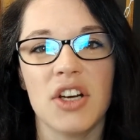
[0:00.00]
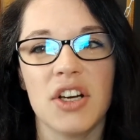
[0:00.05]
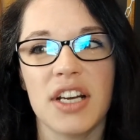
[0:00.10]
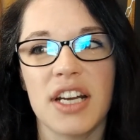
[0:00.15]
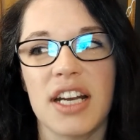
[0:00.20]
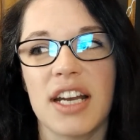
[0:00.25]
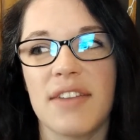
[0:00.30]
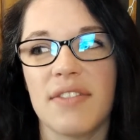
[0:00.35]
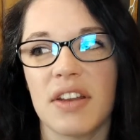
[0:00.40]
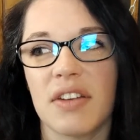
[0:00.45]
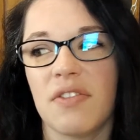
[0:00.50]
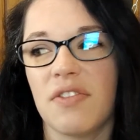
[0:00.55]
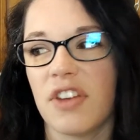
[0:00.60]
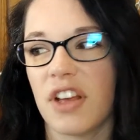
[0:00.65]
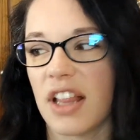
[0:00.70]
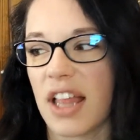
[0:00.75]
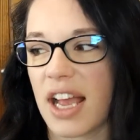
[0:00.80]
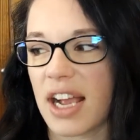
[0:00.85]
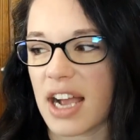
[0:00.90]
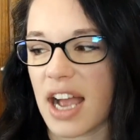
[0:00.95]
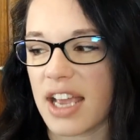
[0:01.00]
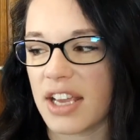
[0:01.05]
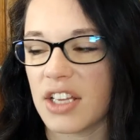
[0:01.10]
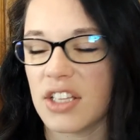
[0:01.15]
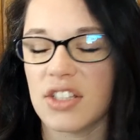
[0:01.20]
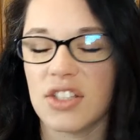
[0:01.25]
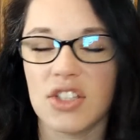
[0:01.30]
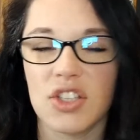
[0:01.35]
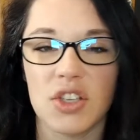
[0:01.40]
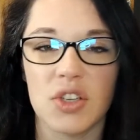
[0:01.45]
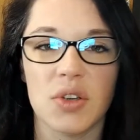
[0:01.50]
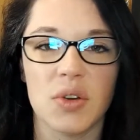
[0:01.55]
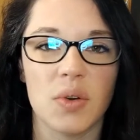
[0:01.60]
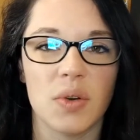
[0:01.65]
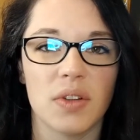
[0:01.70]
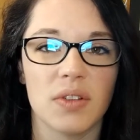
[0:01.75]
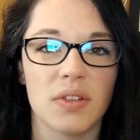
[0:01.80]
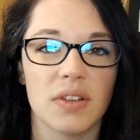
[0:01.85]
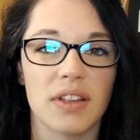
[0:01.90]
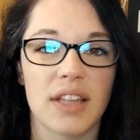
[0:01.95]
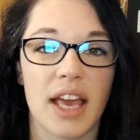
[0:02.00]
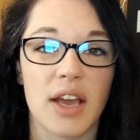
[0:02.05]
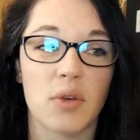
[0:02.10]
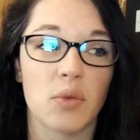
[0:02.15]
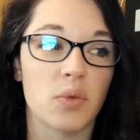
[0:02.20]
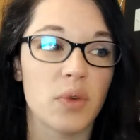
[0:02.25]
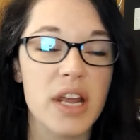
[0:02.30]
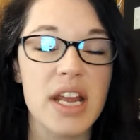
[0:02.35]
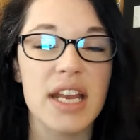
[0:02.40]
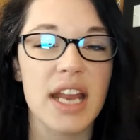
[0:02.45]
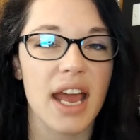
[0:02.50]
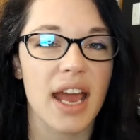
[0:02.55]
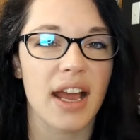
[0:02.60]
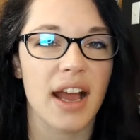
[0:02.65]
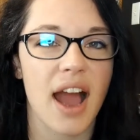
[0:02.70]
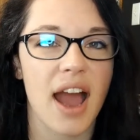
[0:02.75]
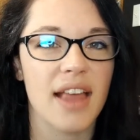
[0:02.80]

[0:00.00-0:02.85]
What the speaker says: couldn't even feel like I could do, like reading.